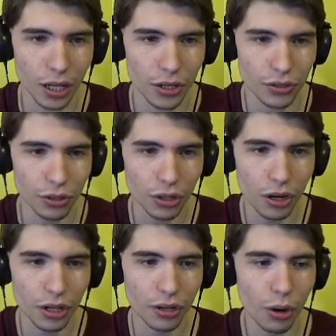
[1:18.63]
So you
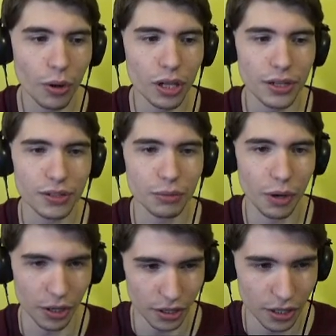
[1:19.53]
already know we lost the
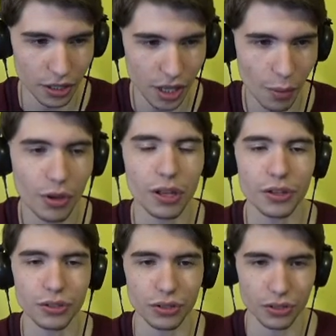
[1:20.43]
monkey and we
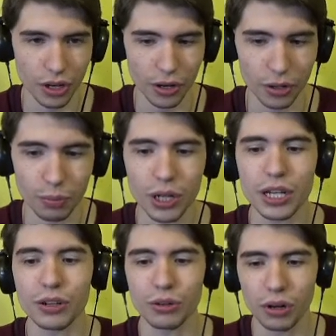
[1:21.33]
lost our starter, but
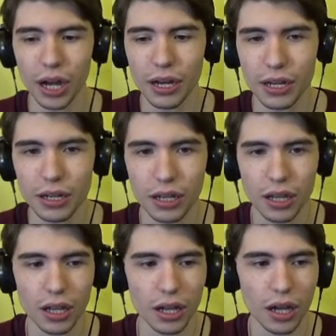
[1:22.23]
in grinding,
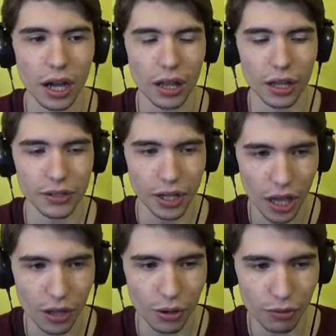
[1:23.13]
I lost
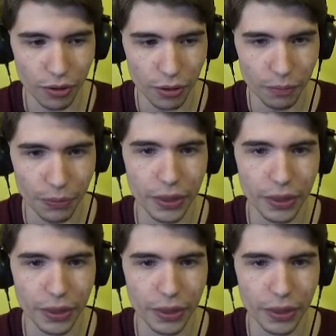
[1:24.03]
Hangover,